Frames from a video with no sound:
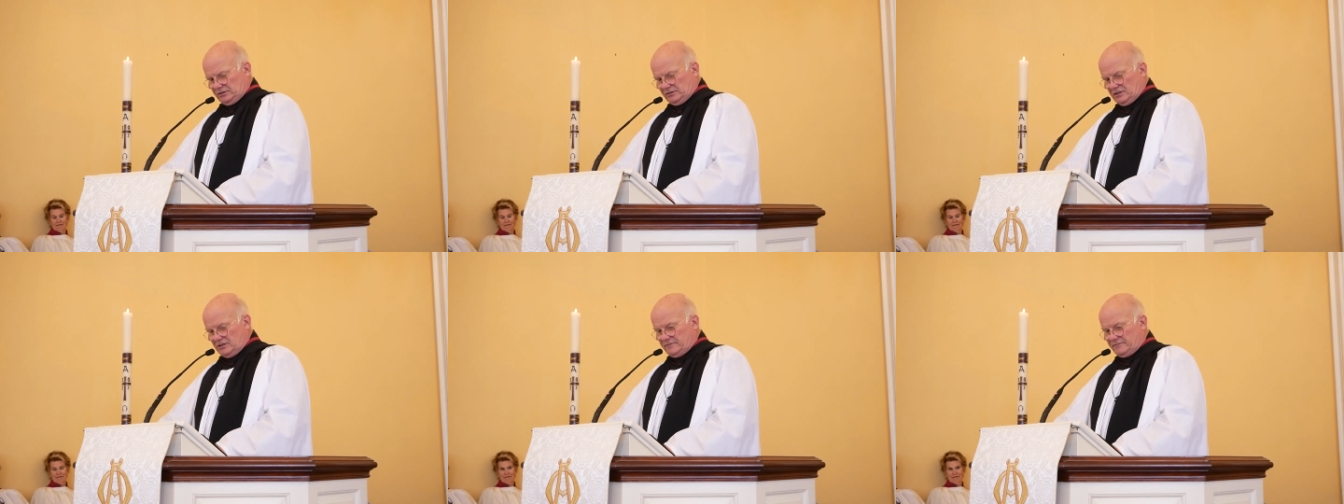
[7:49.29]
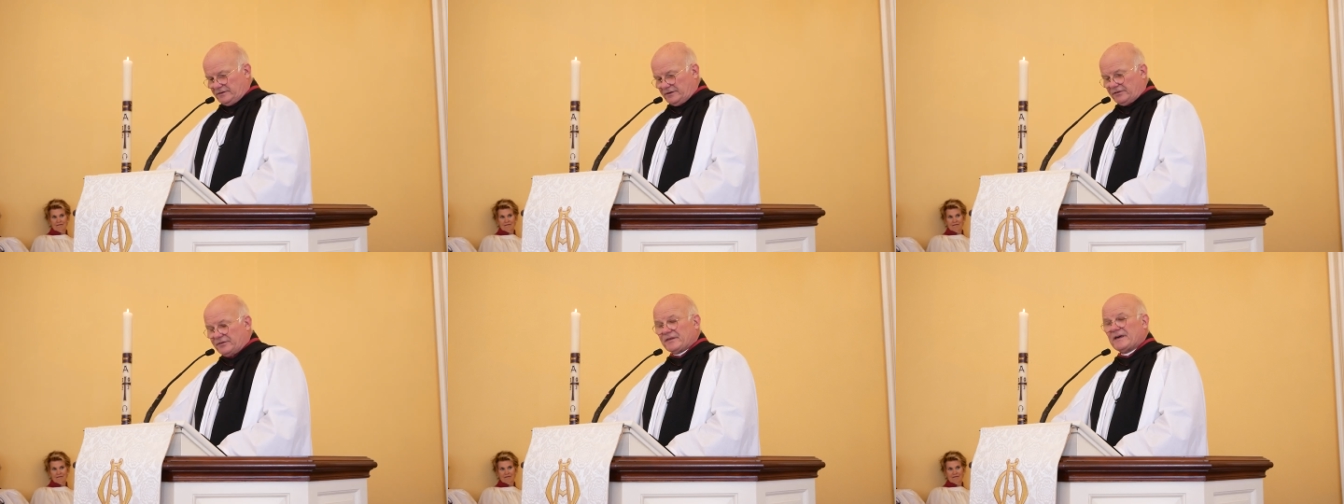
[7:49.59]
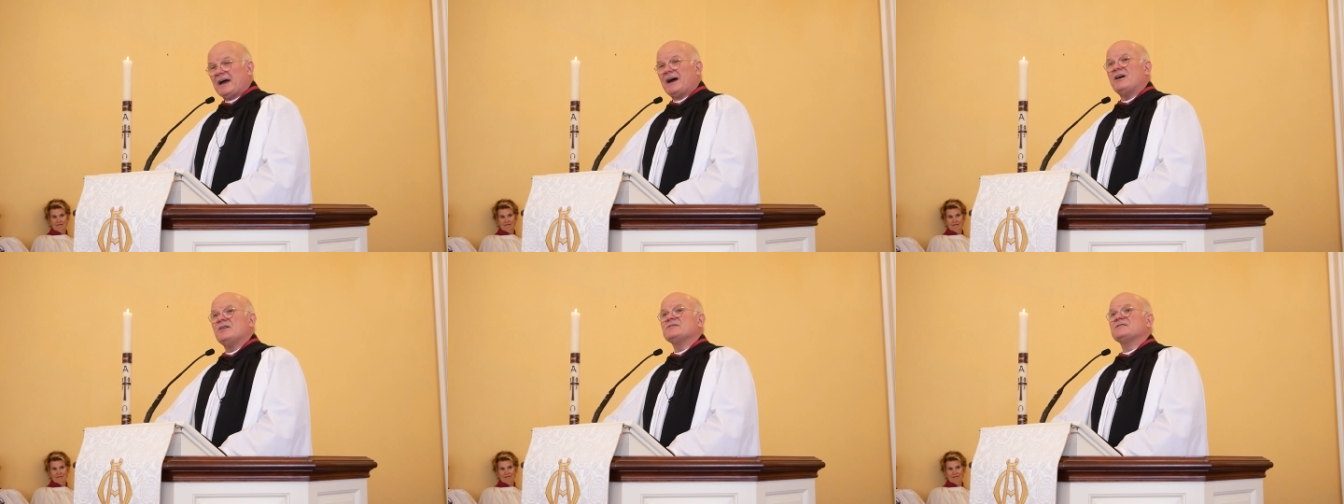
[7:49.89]
over a
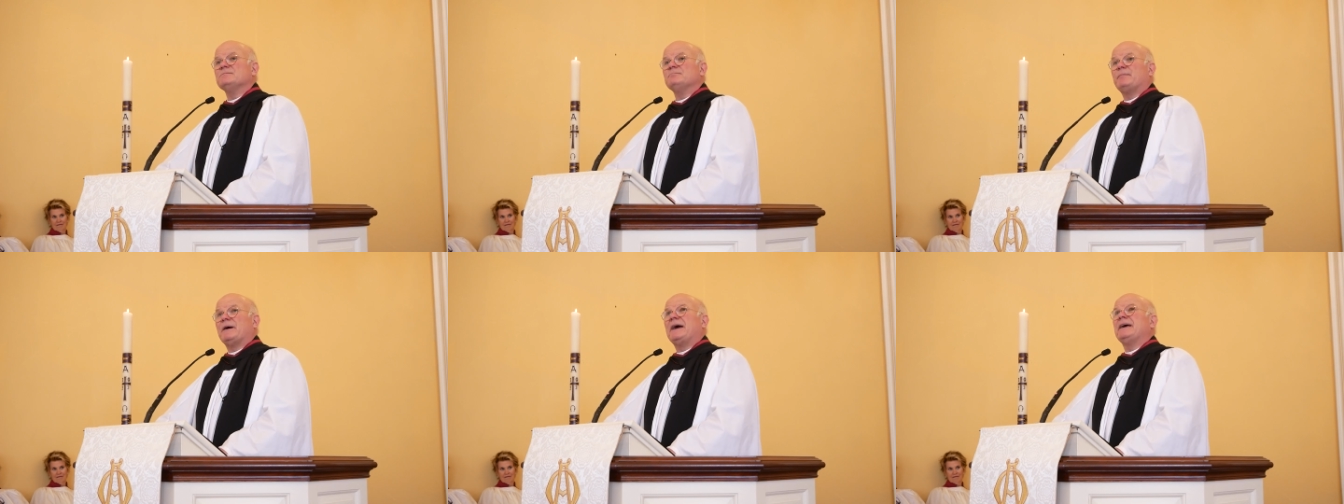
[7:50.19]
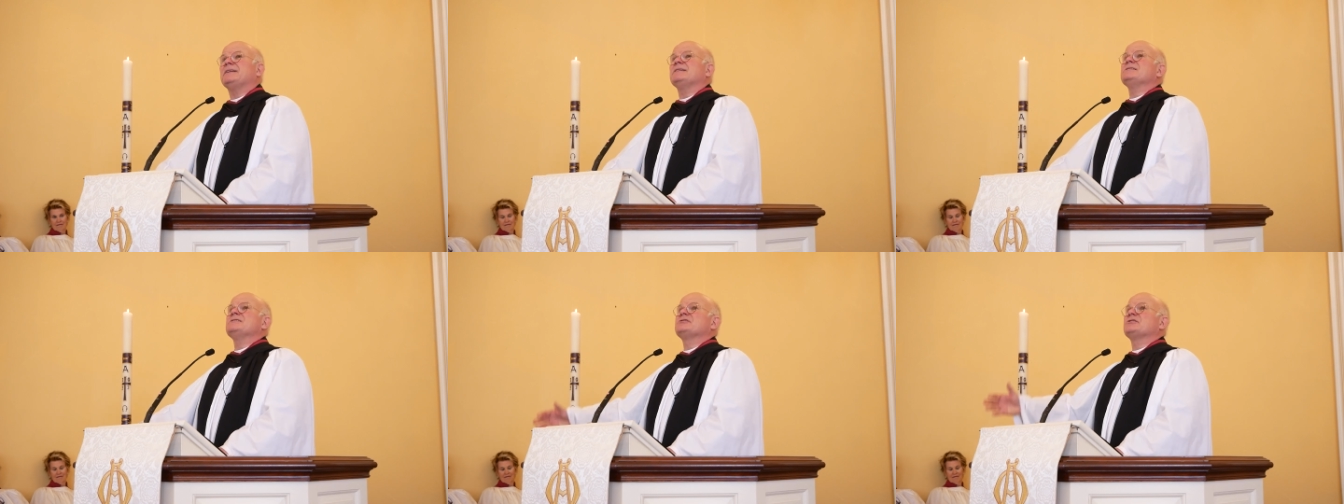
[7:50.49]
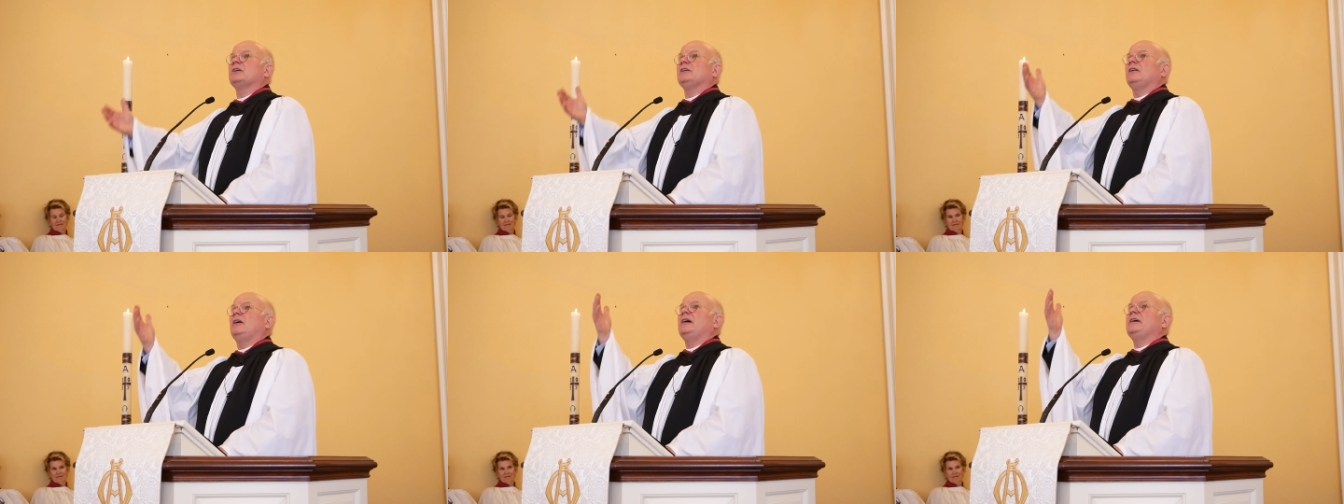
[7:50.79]
thousand patents,
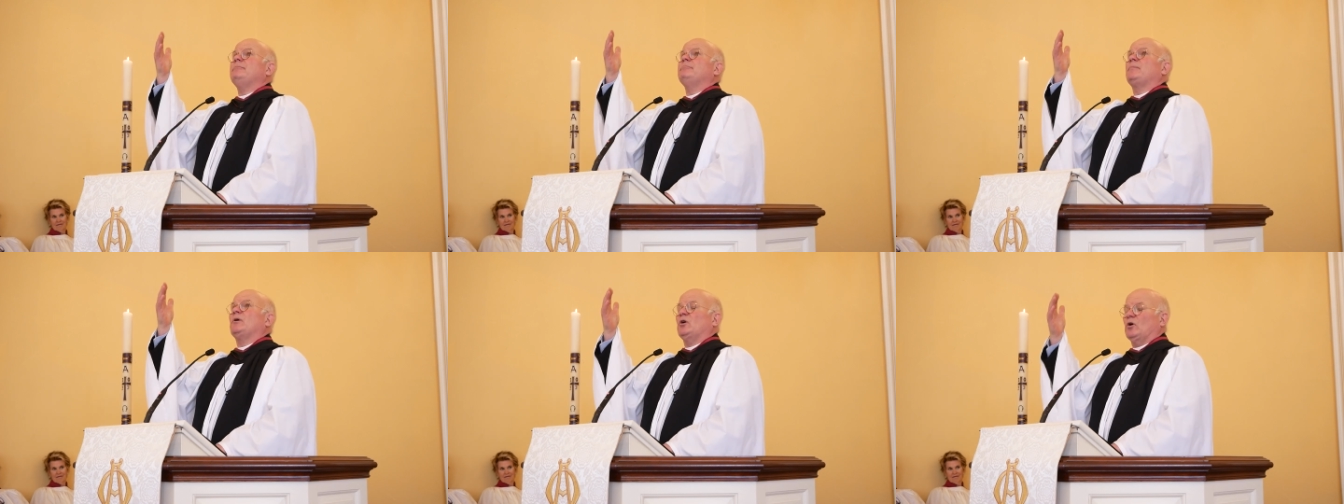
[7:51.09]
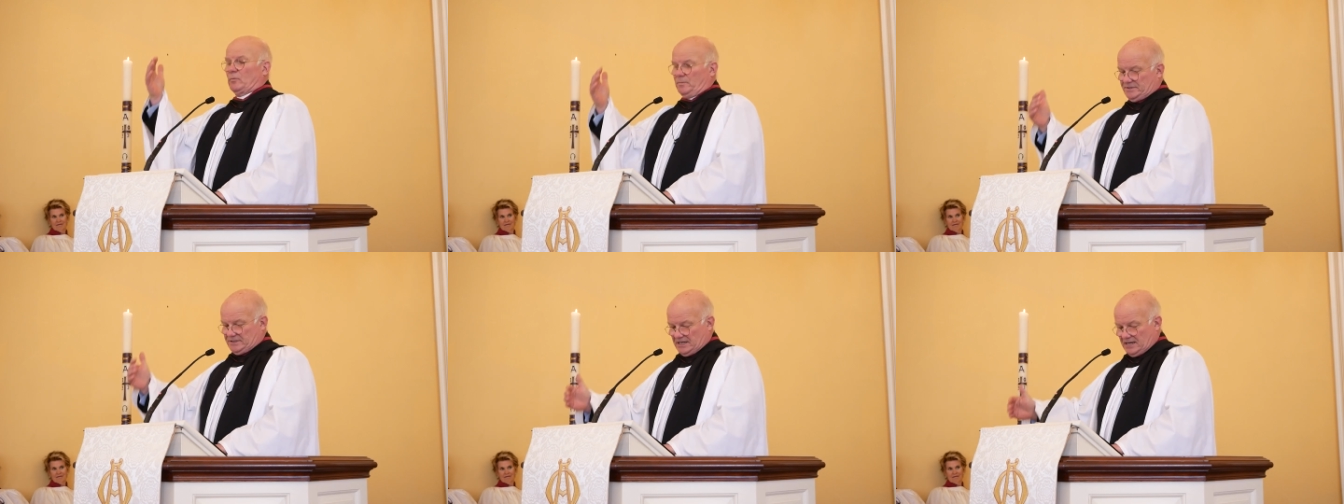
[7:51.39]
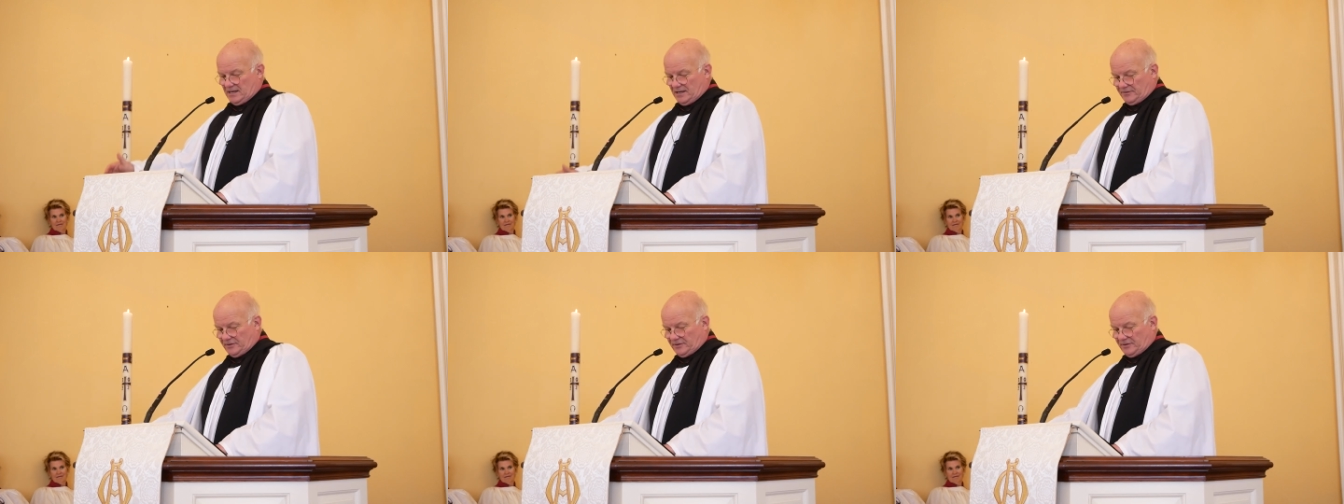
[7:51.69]
the light bulbs